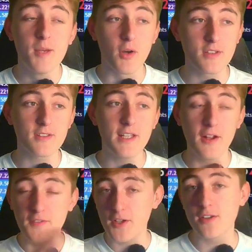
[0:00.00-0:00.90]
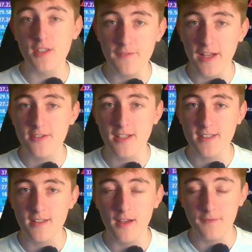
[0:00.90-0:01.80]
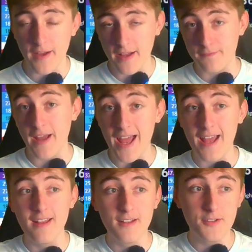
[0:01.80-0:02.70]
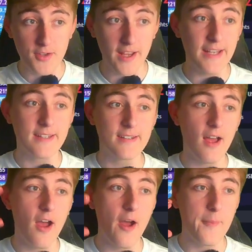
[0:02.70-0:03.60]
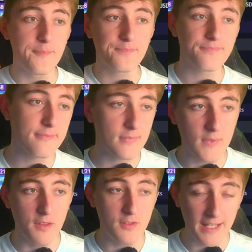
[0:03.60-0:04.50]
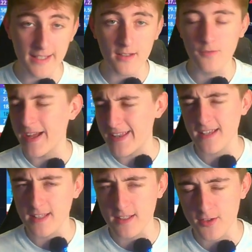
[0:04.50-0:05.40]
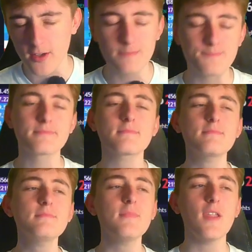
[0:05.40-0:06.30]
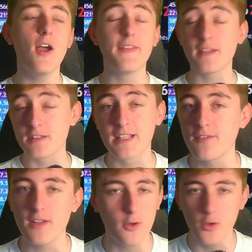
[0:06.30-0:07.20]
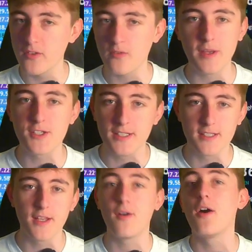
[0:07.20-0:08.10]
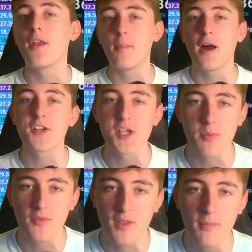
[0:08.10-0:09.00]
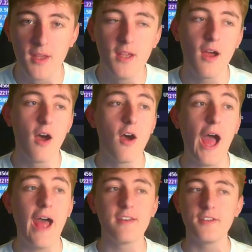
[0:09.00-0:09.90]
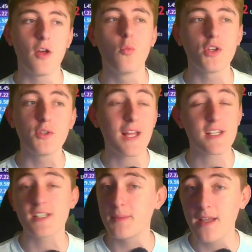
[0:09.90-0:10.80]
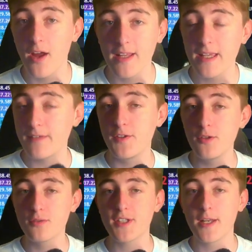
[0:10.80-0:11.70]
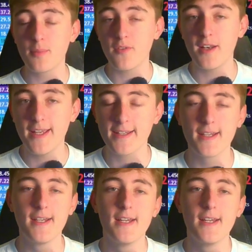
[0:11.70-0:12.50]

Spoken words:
But if you go to the Fair Trade link, or FAIRDESK link, sorry, this will give all the information you need to know on our partnership with them, and what you'll actually be earning if you sign up with our link.